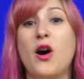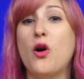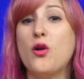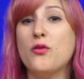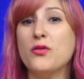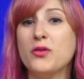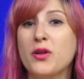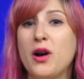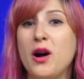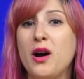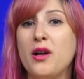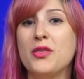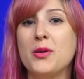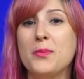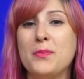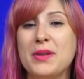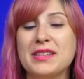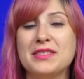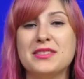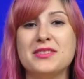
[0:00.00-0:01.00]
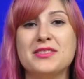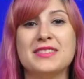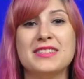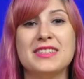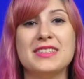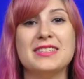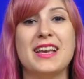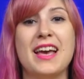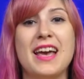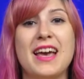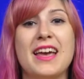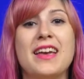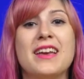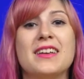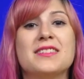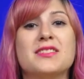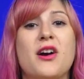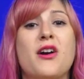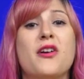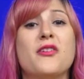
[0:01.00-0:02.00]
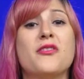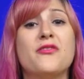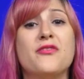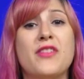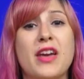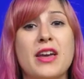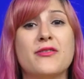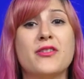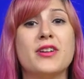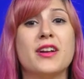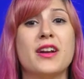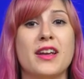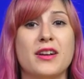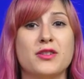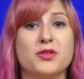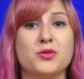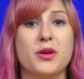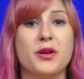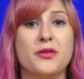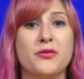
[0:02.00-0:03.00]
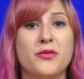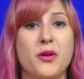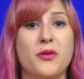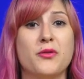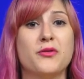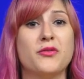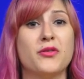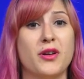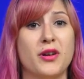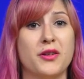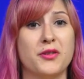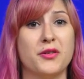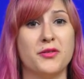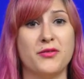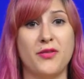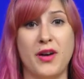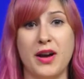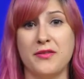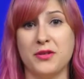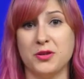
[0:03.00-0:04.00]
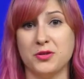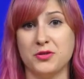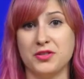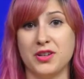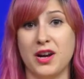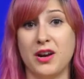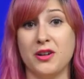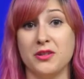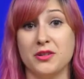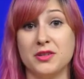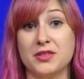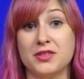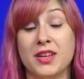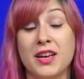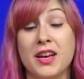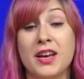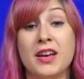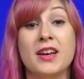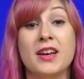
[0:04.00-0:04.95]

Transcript: Overall, the Pixel 6a is our favorite Android phone for under $500.